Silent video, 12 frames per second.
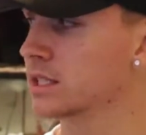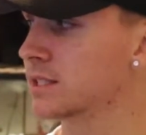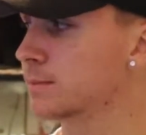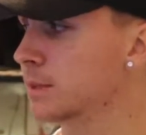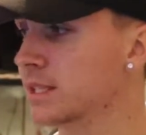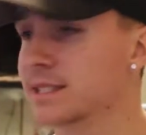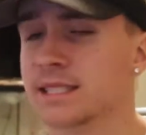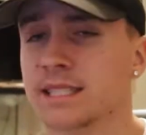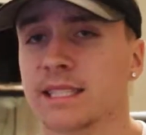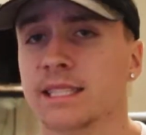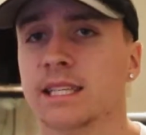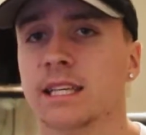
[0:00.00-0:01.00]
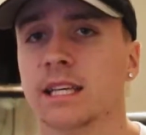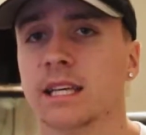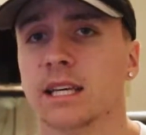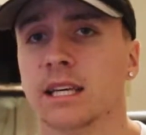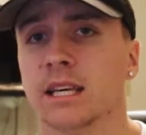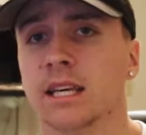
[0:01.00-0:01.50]
this PC
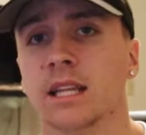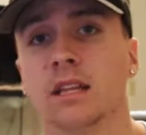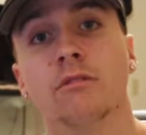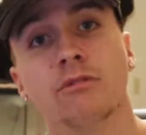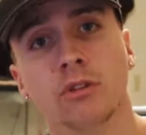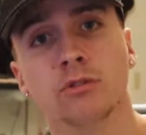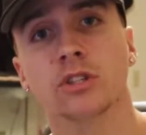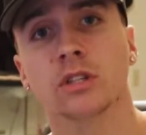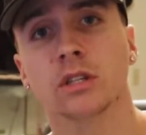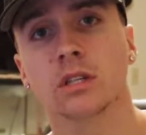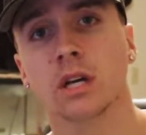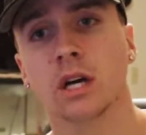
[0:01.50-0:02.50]
in the future.